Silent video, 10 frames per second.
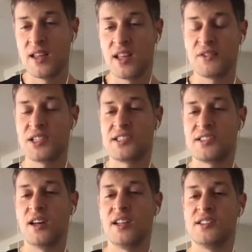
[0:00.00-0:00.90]
They've done
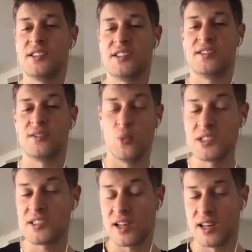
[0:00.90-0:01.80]
studies,
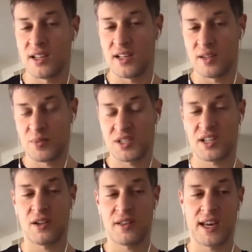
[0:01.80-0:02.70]
one study in
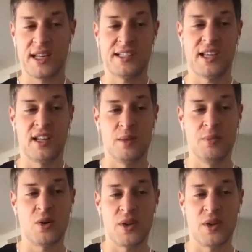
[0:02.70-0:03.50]
particular that I cite in the book,